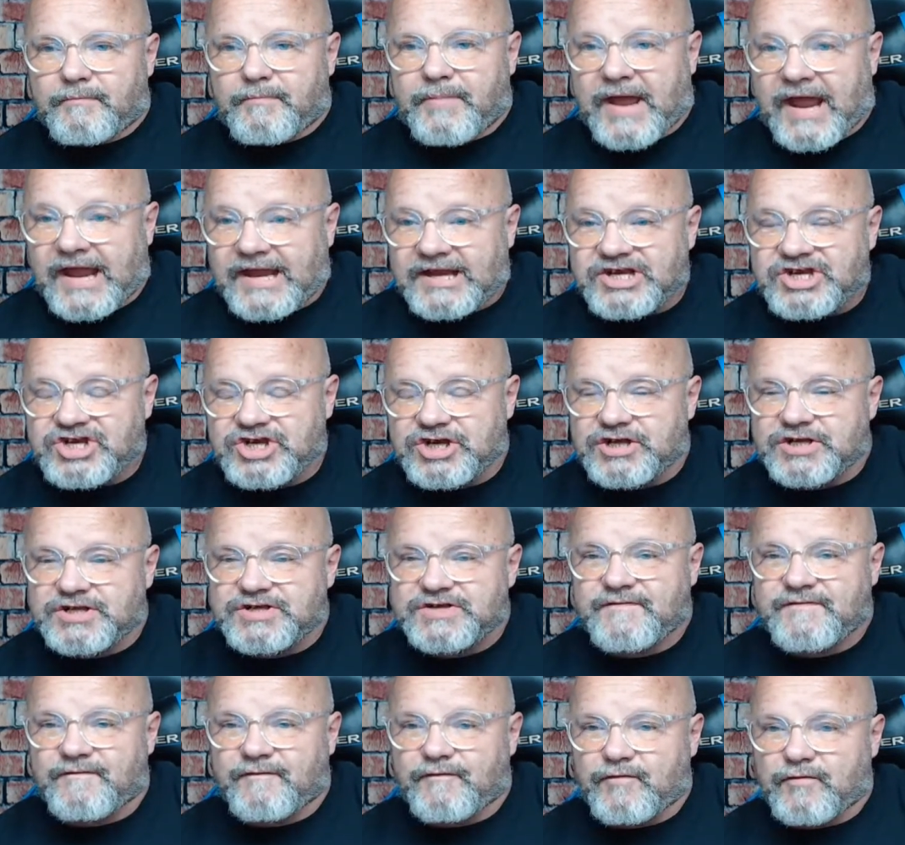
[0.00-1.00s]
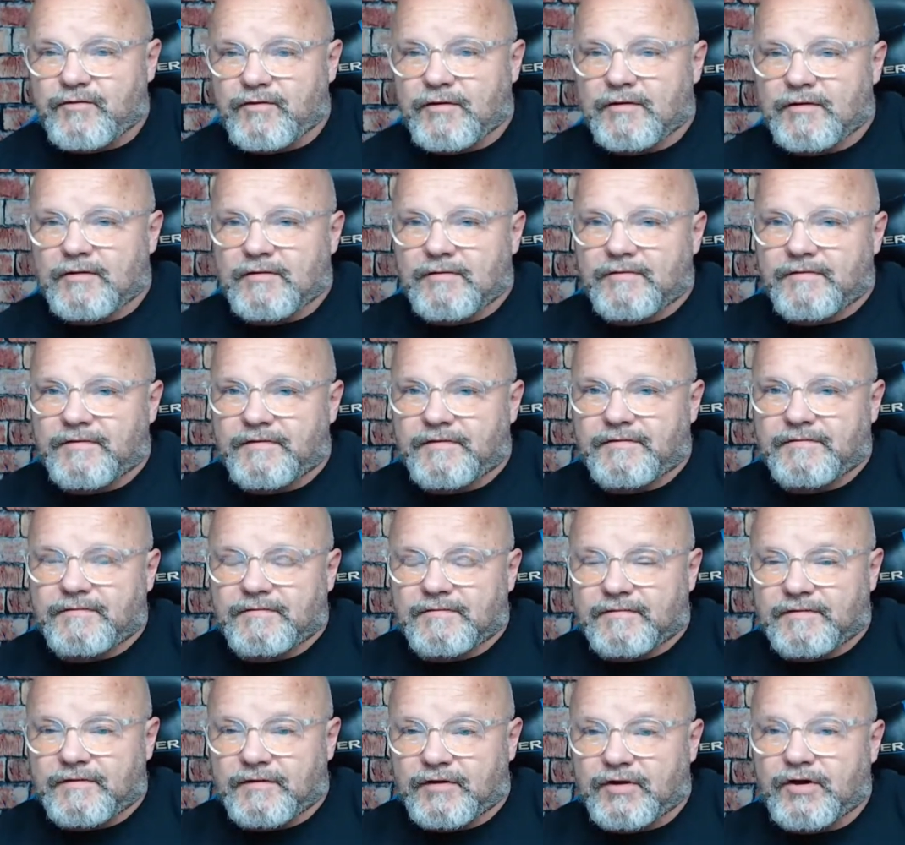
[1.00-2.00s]
Patience for
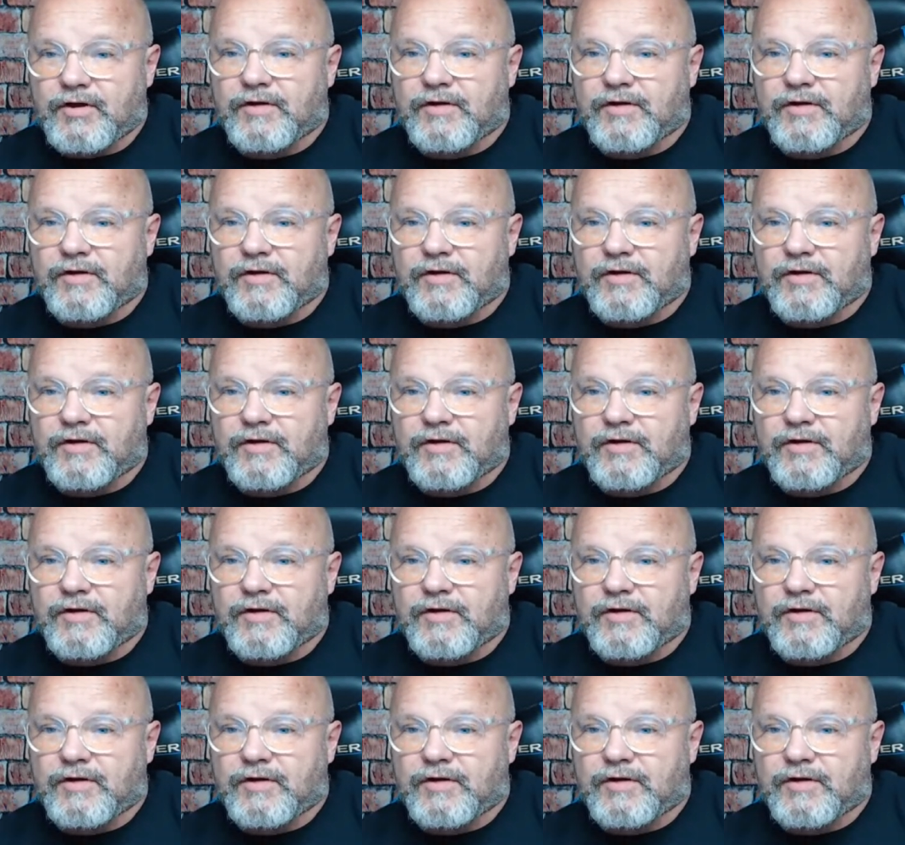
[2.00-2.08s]
the